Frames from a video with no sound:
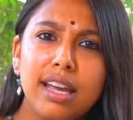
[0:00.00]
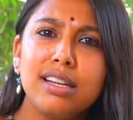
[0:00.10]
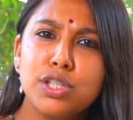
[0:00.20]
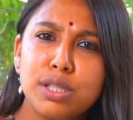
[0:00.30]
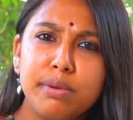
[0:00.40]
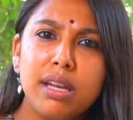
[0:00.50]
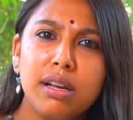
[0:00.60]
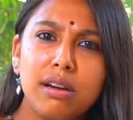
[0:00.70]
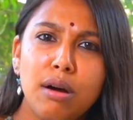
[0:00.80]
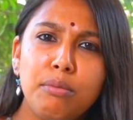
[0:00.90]
end just
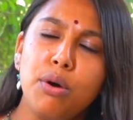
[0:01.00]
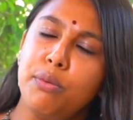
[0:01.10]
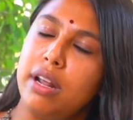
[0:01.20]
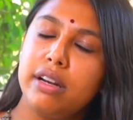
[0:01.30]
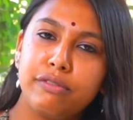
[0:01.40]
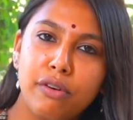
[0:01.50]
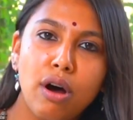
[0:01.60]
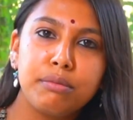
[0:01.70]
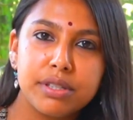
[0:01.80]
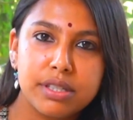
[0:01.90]
being a more
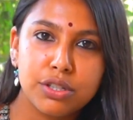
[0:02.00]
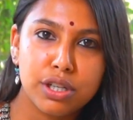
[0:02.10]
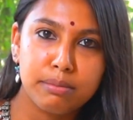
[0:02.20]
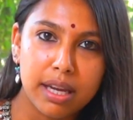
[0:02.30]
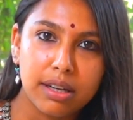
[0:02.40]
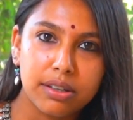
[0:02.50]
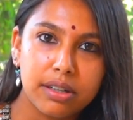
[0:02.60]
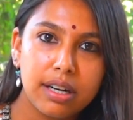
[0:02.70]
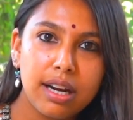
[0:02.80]
well-informed decision maker.